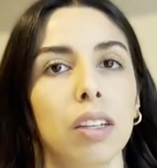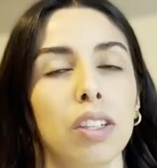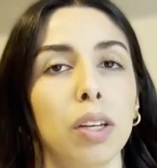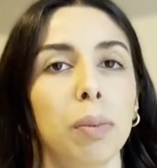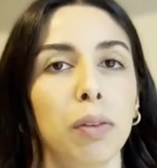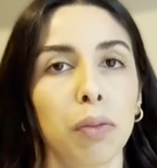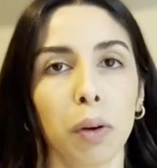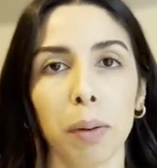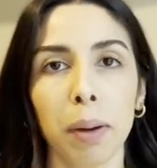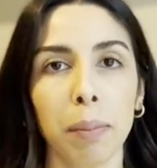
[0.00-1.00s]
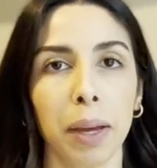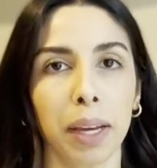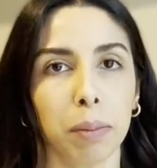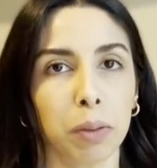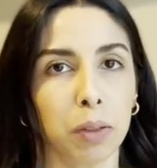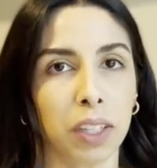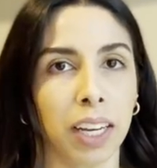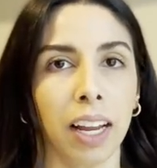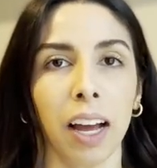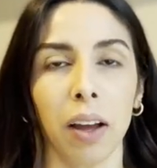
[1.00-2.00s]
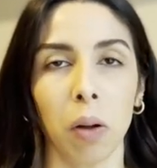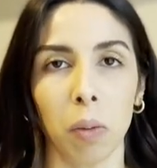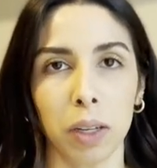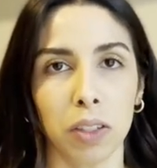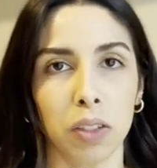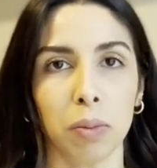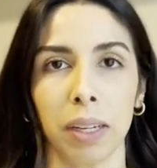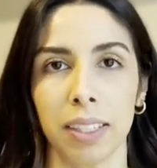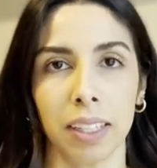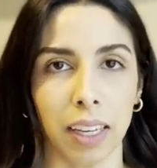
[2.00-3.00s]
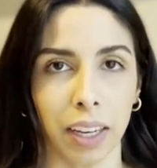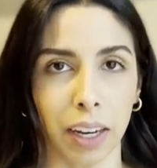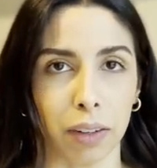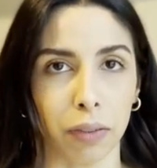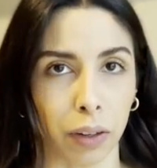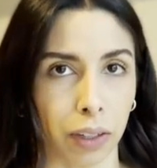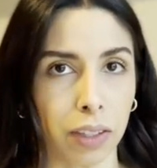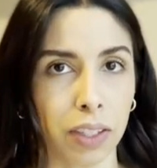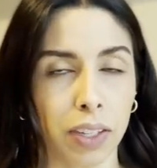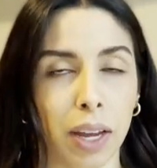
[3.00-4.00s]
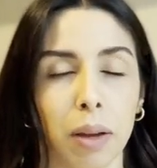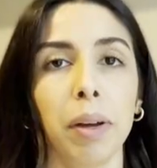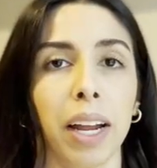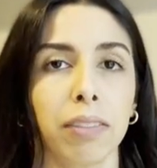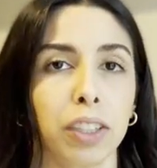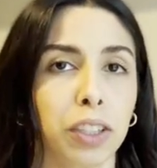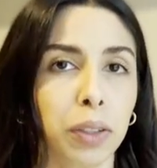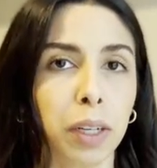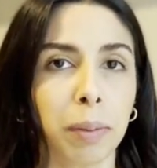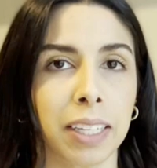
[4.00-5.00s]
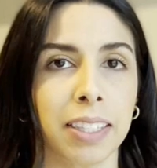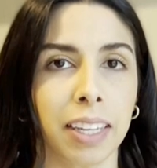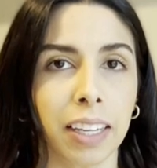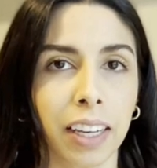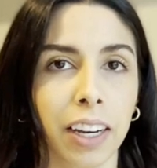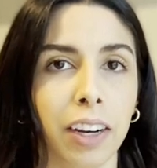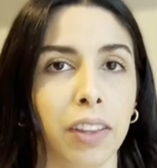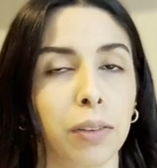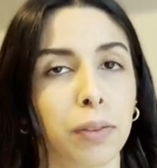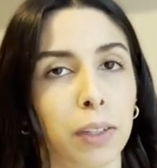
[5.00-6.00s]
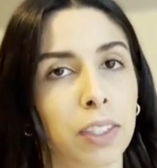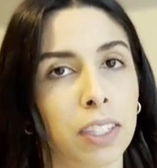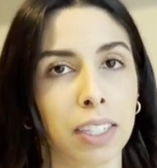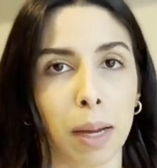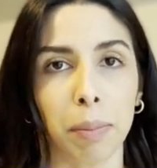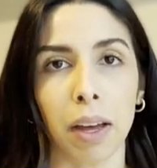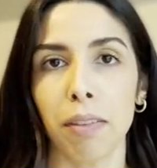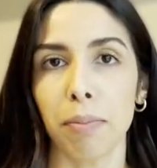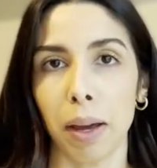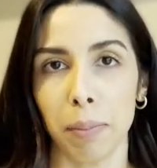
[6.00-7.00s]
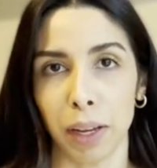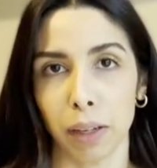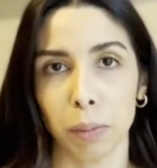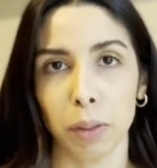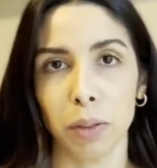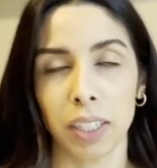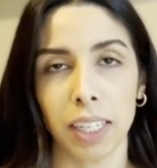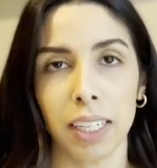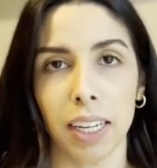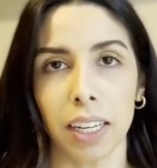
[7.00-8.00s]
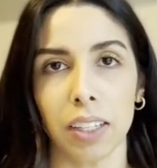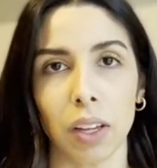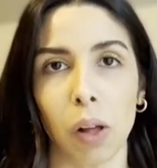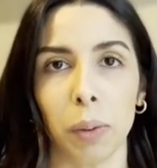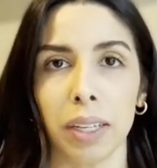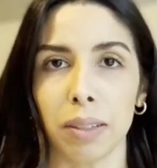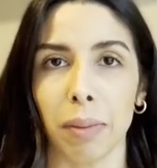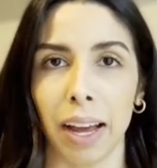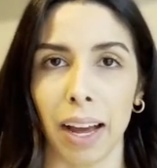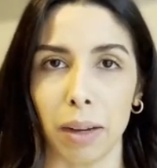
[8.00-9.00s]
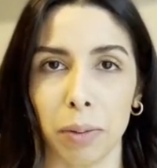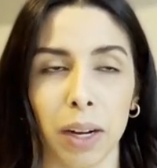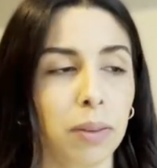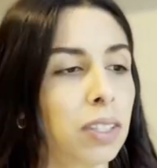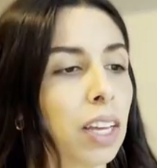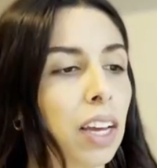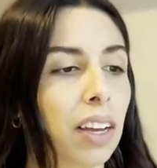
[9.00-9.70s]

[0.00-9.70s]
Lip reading: So before my makeup routine, I always do my skincare first, but after doing my skincare, the first step of my makeup routine is always my eyebrows.